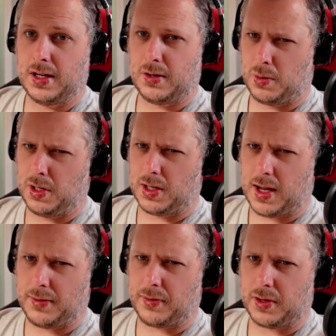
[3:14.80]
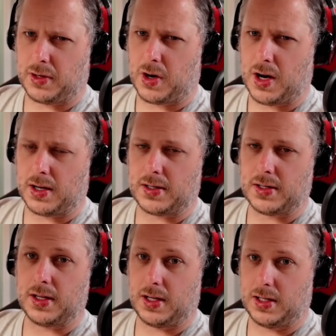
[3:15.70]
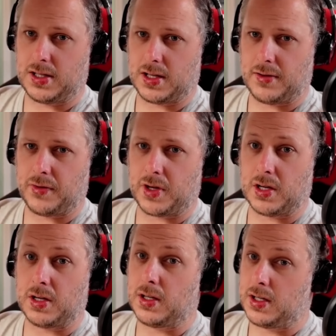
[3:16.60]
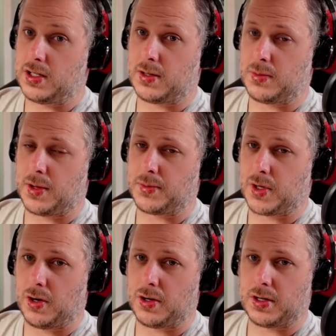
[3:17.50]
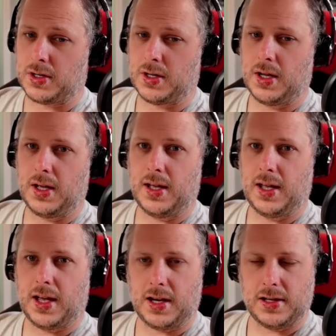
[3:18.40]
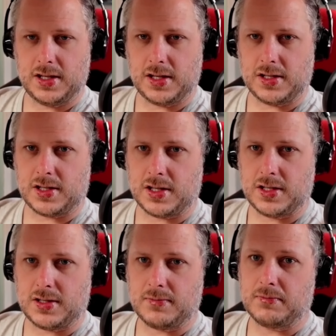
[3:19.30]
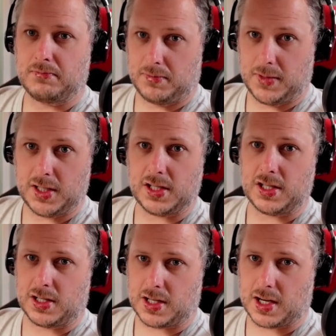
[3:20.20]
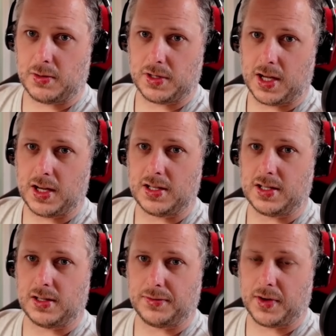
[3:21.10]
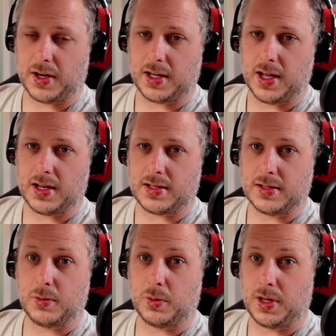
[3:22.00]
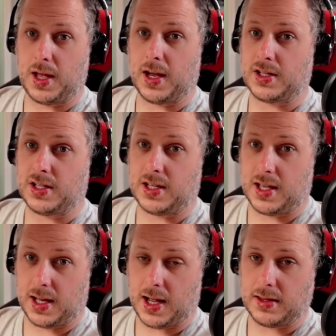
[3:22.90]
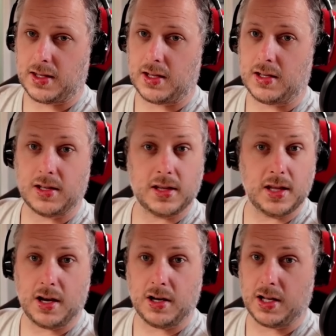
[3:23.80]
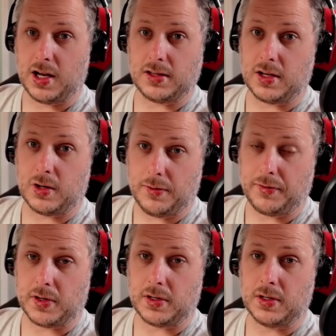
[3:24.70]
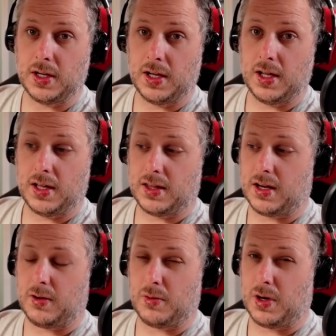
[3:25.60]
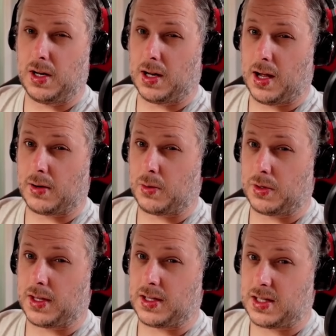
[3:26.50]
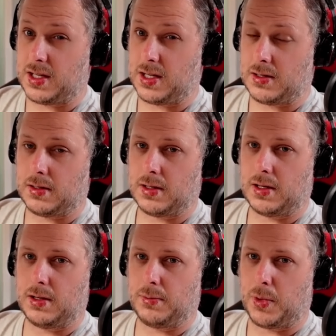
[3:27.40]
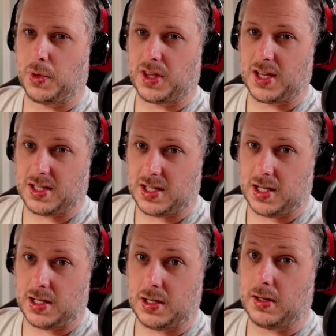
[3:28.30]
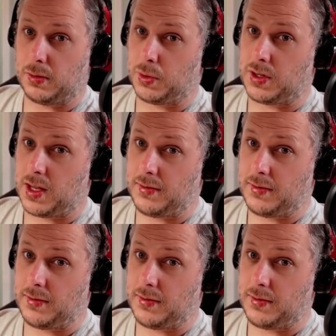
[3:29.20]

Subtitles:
Real life on the ground in South Africa is sometimes hard. And in this instance, this is exactly what the ANC is finding out. When they actually get out there, and they don't get out there often, they don't really like what they see. But what they see is what they've